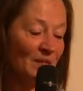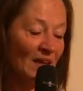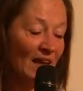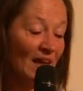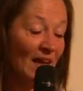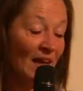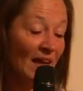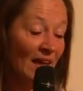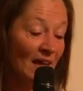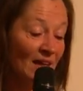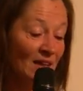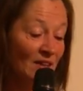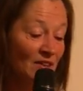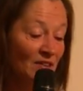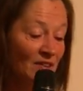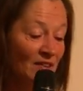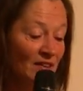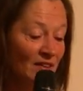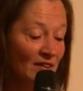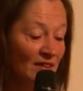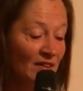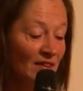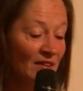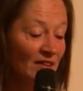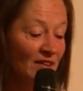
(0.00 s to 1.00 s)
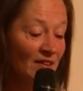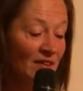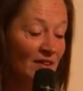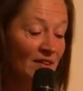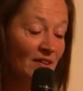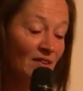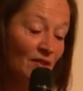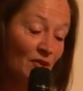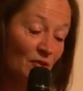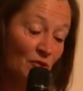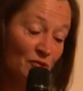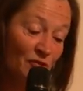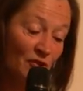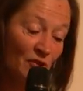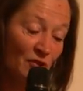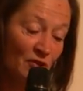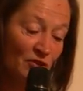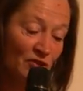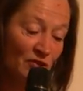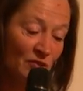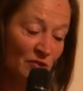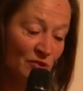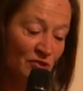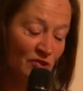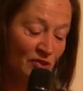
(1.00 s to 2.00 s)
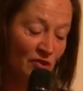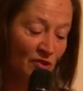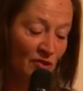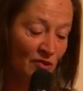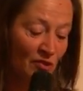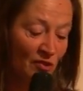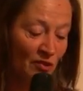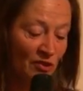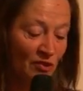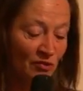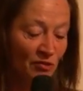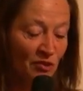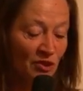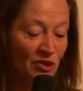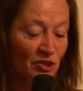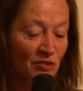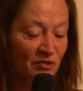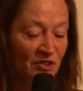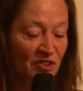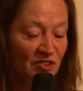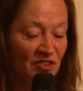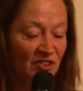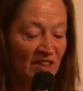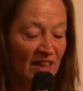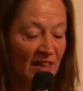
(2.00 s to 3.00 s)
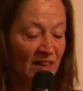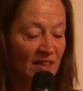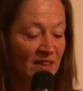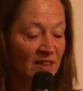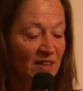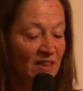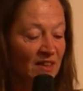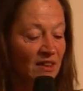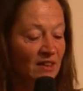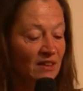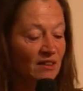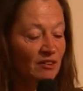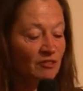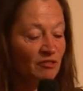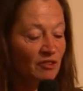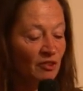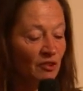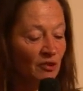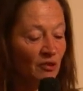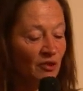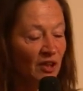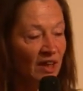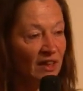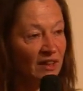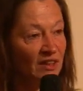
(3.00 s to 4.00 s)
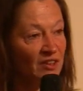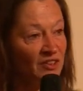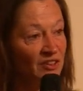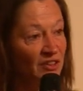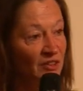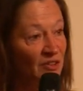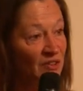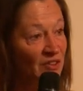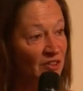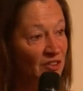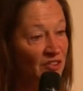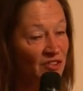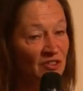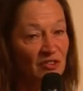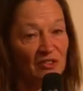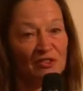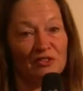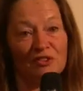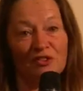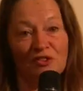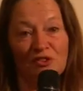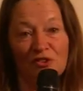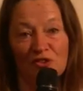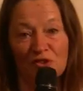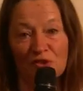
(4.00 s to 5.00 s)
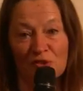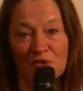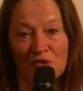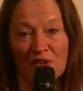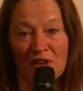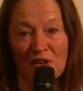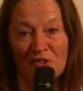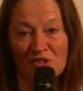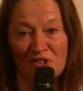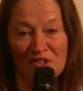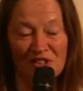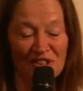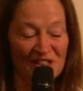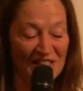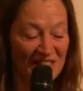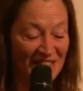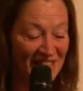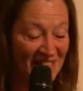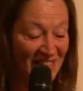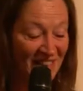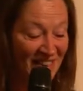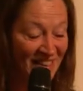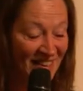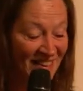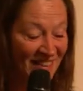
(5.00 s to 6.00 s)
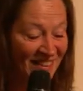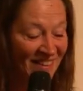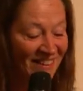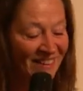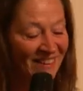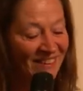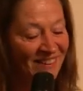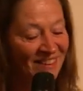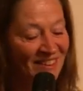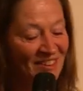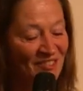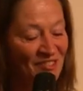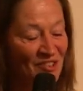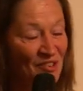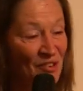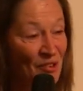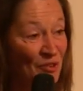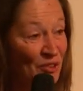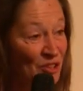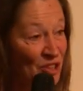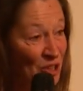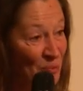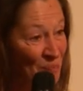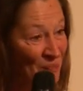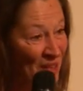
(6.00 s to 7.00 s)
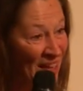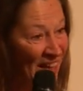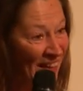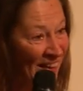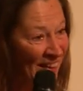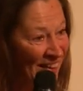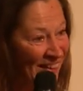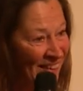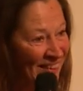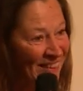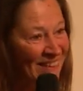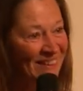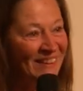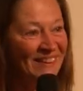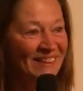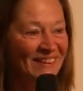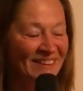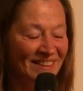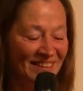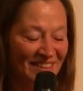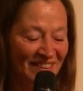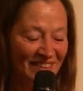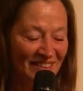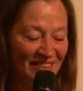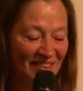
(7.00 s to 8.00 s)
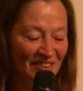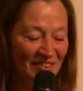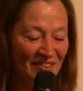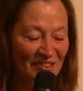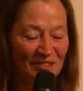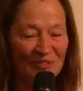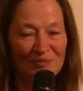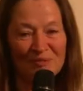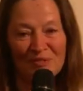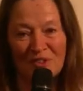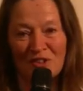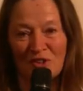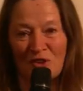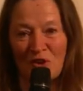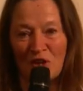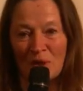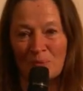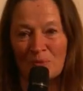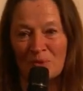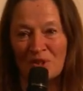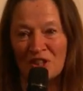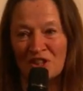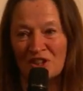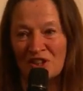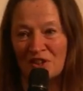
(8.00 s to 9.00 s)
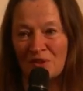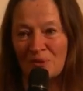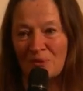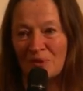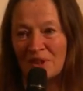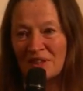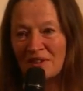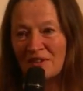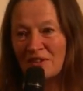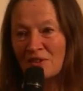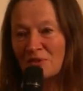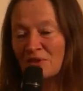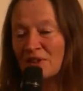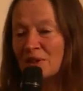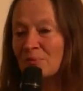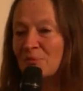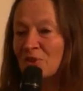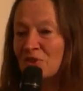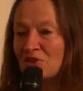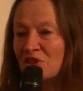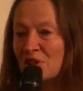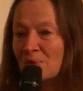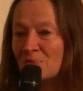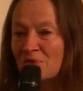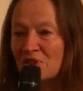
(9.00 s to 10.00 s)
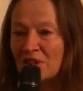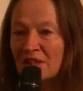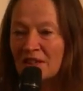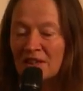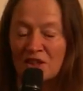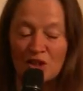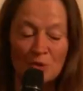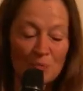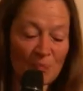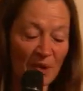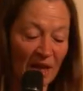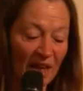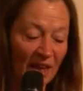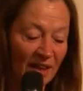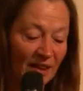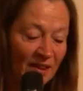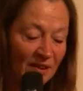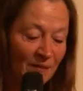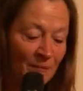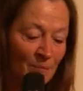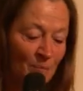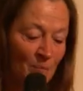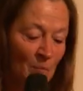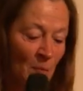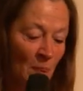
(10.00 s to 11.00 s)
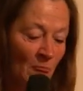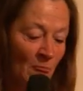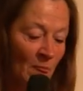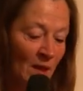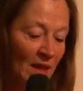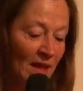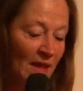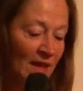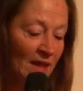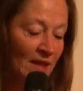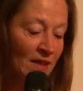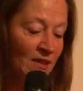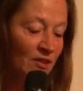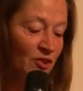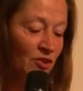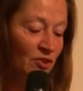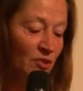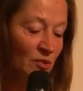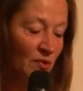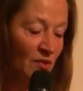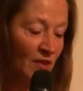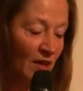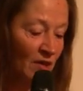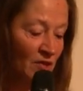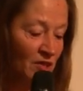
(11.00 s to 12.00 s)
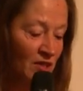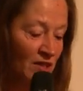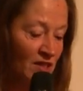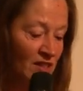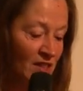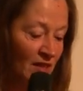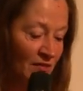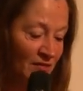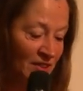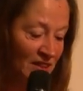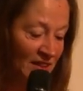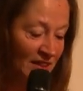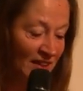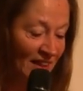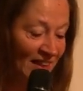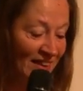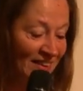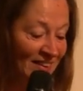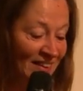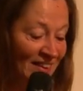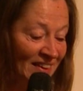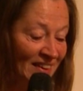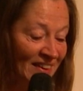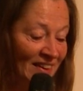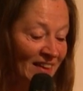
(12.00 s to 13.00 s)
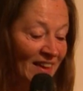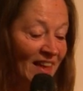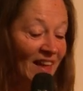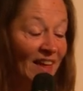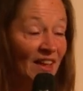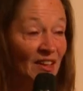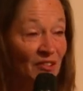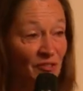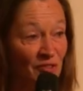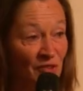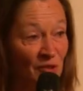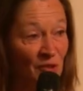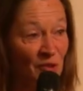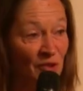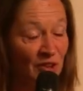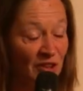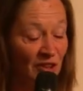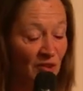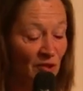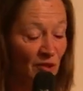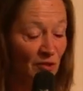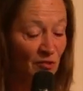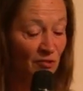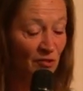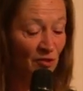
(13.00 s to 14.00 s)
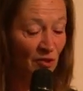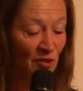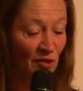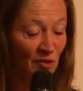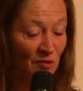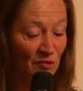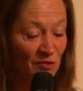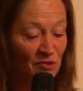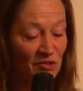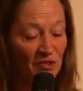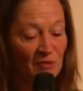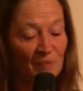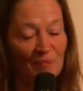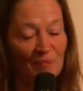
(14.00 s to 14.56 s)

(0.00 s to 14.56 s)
And of course, also on the verge of insanity, Van Gogh and his illness, 2016, Van Gogh in Japan, collaboration with three museums in Japan in 2017-18, and Van Gogh in the Olive Groves